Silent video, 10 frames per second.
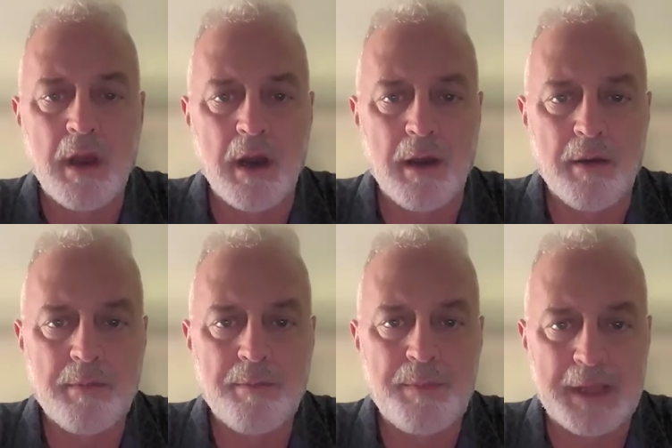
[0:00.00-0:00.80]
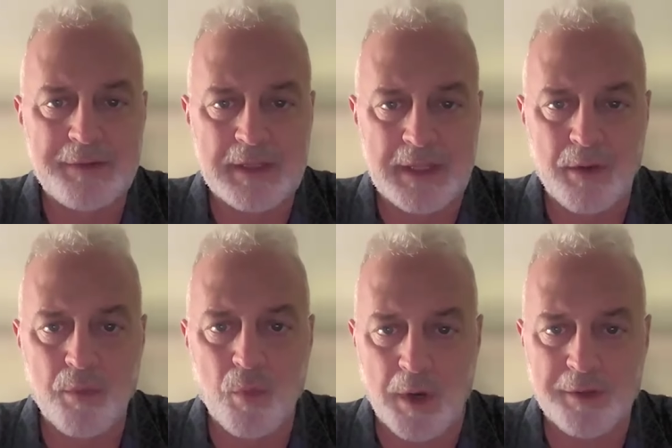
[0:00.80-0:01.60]
uh, basically
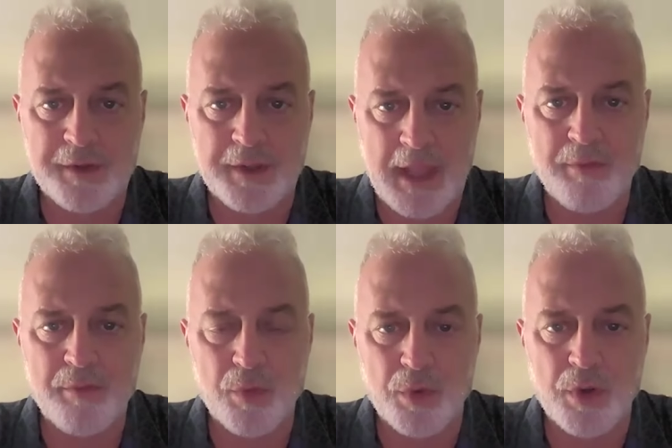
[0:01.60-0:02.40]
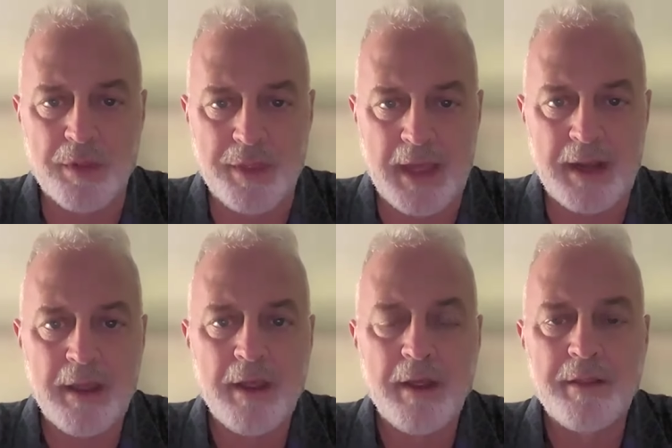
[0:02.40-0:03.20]
once again rule that
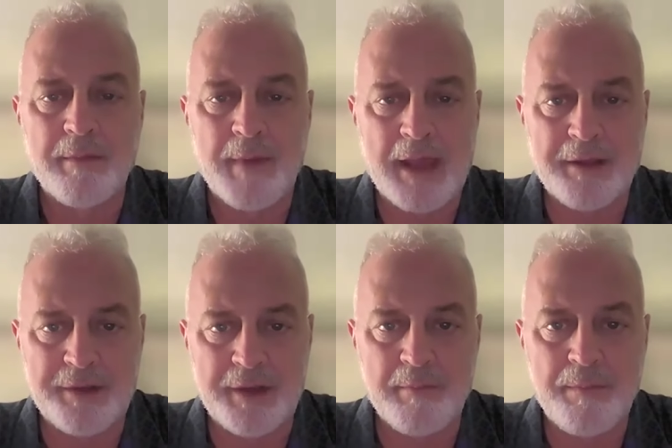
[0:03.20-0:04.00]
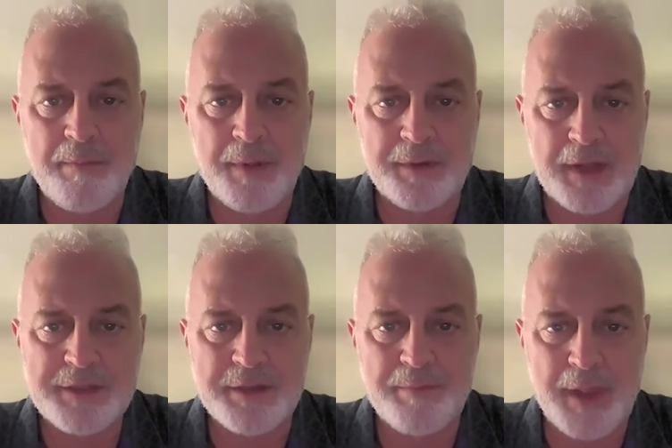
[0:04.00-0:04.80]
the magazine
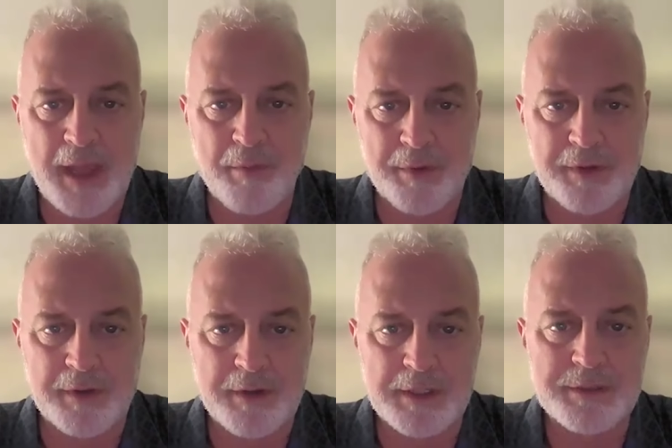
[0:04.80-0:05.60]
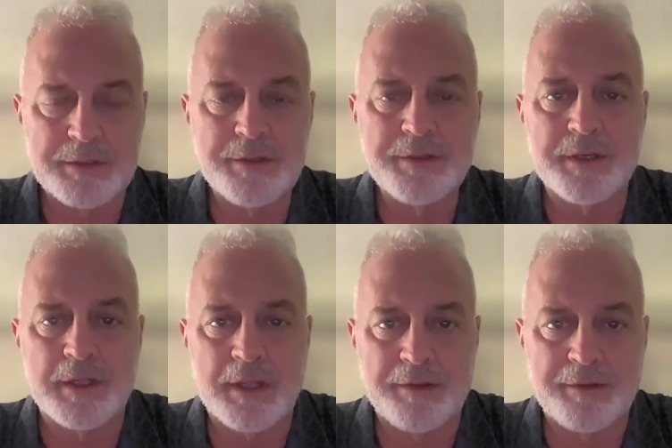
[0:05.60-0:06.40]
possession ban was
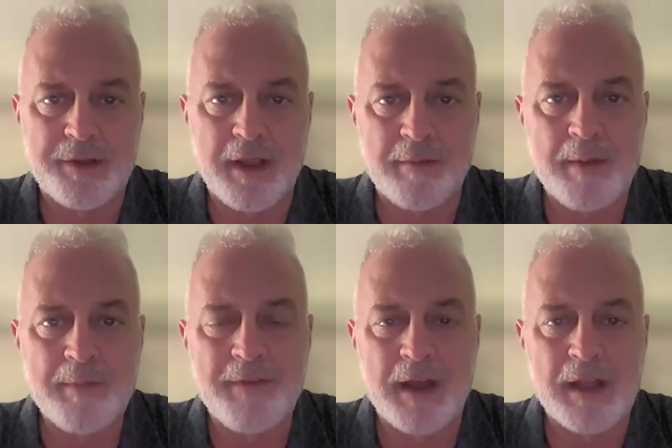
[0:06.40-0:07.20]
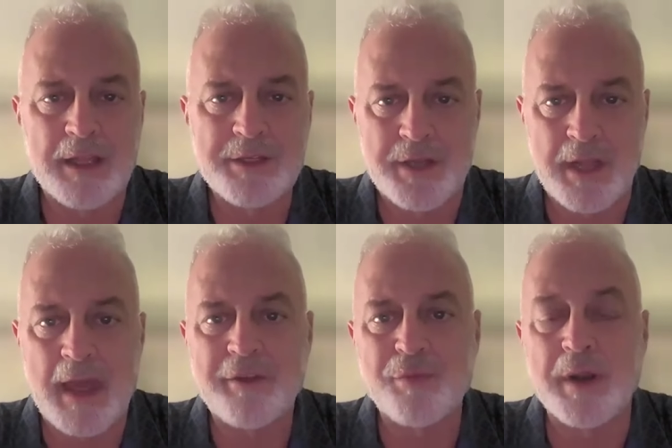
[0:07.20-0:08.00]
unconstitutional as a Second Amendment violation. And
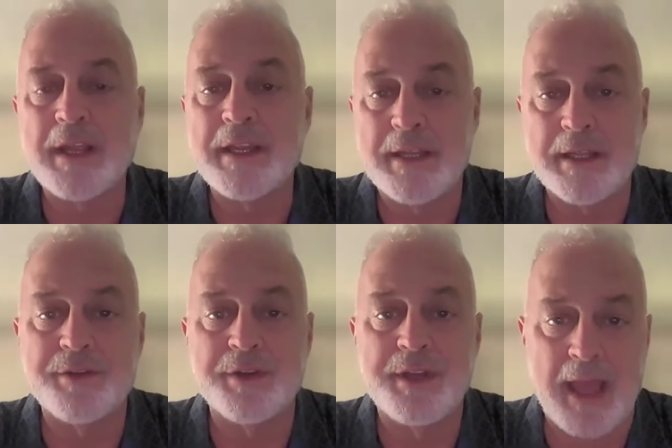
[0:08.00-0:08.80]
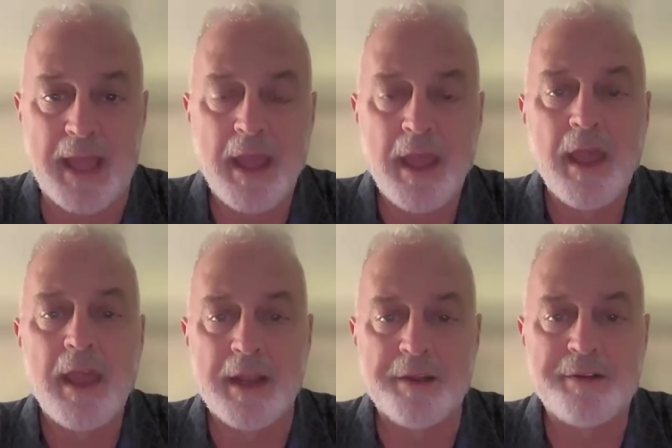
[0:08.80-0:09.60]
that's what he did today
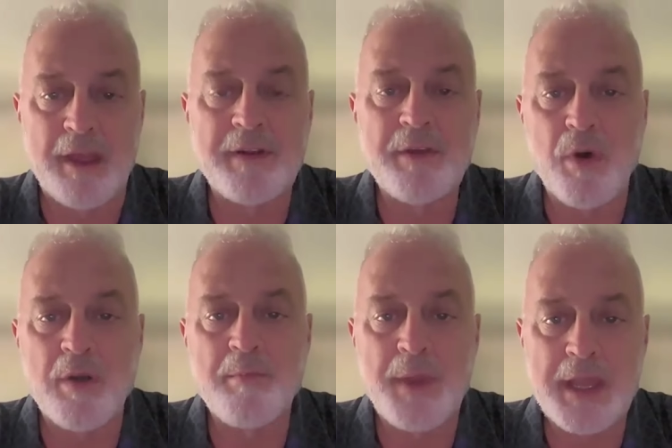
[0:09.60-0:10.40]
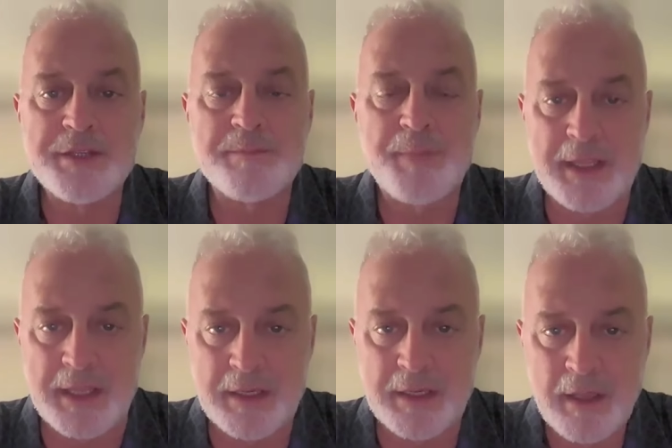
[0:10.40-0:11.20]
in a 71 page
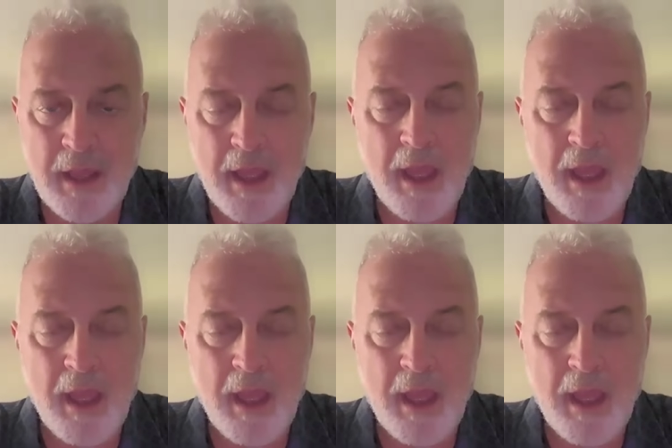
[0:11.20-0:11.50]
opinion,